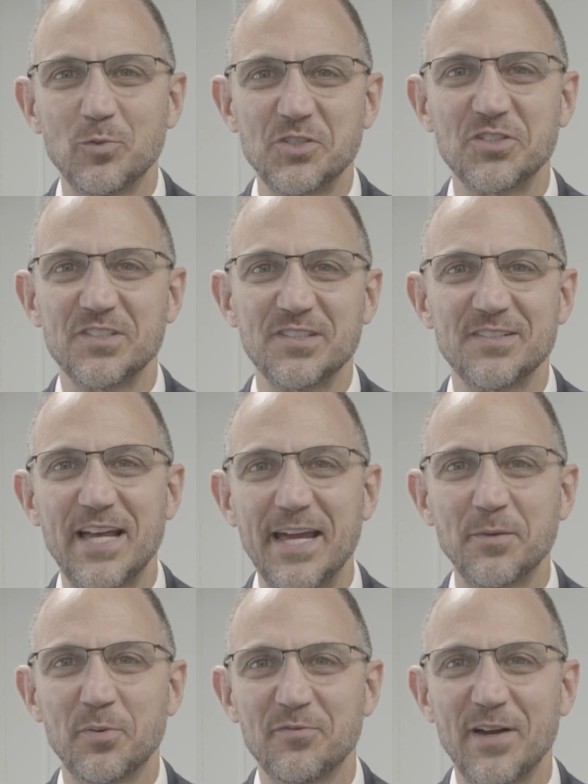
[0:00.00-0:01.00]
which is
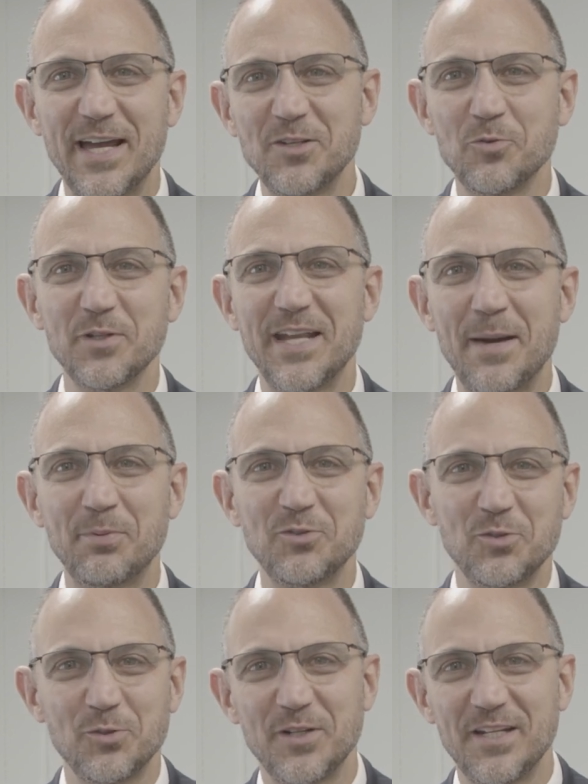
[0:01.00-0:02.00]
designed to provide you with an
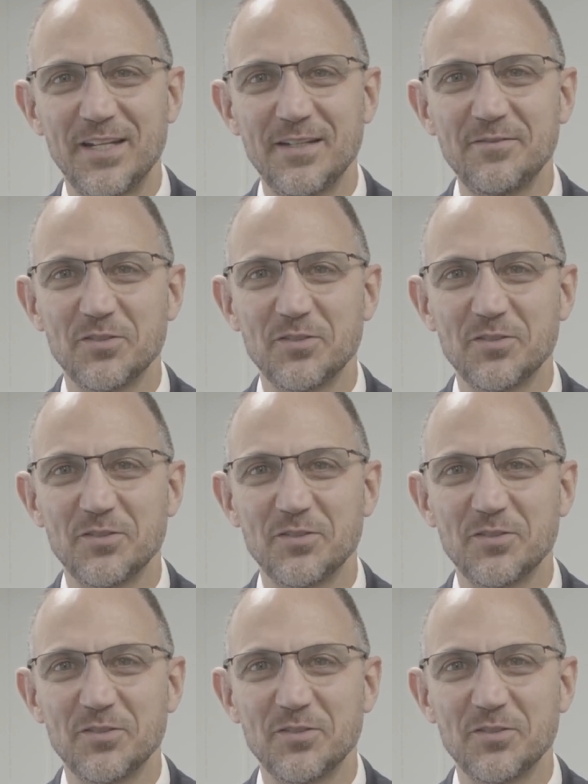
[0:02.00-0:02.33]
opportunity